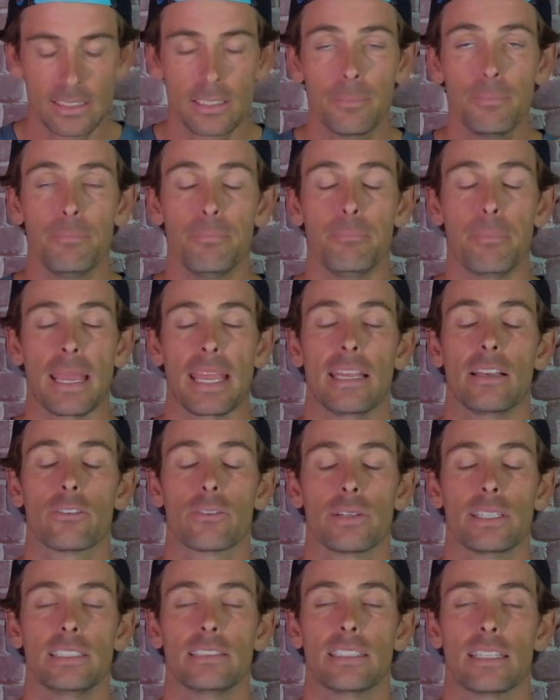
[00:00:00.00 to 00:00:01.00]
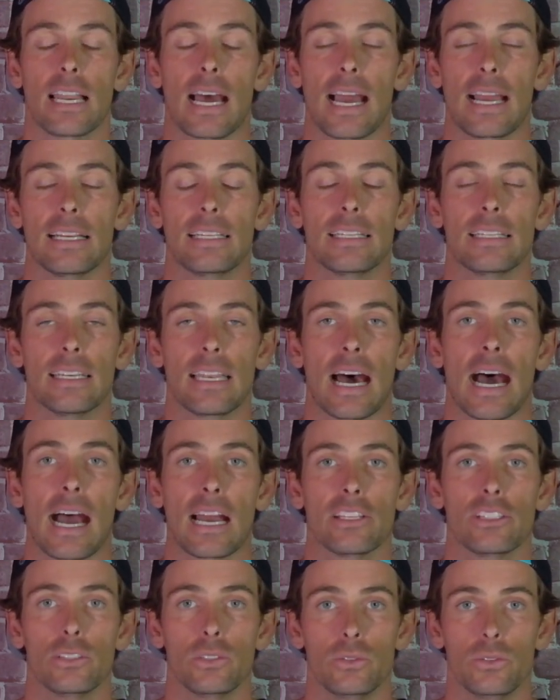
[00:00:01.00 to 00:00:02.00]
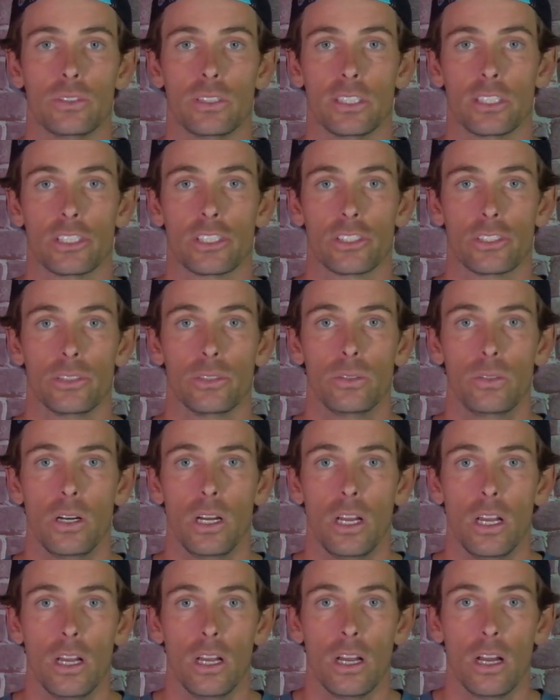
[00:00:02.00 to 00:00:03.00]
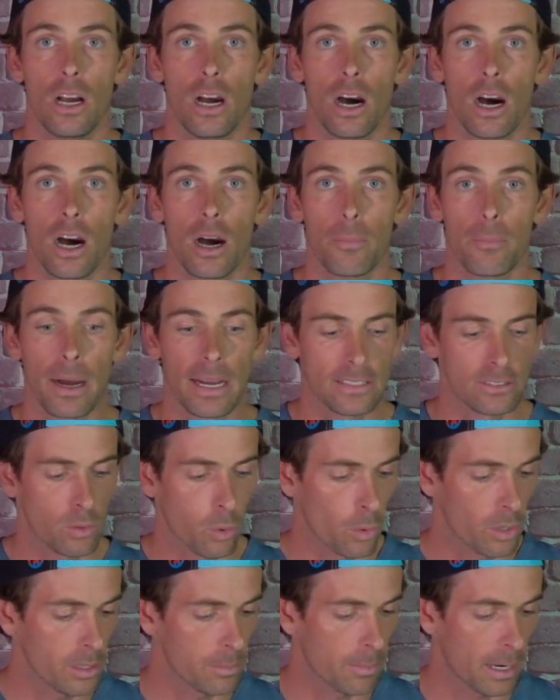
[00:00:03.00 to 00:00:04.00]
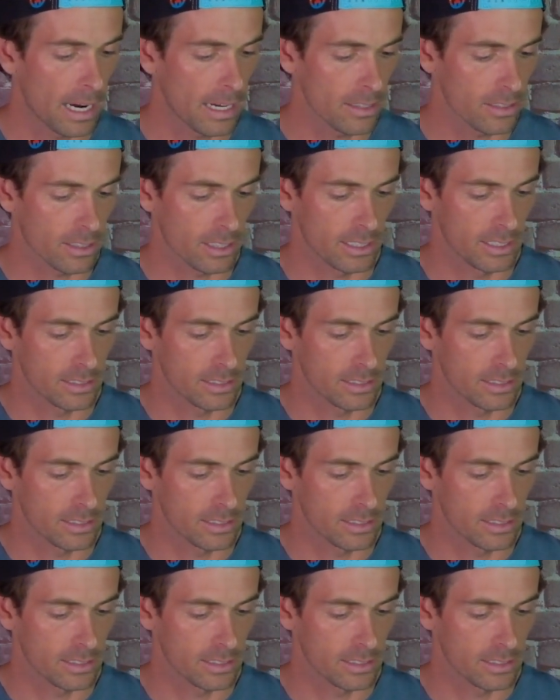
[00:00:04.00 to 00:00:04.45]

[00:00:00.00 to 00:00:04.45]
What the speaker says: the main reason I did not use this shoe on my 20 miler.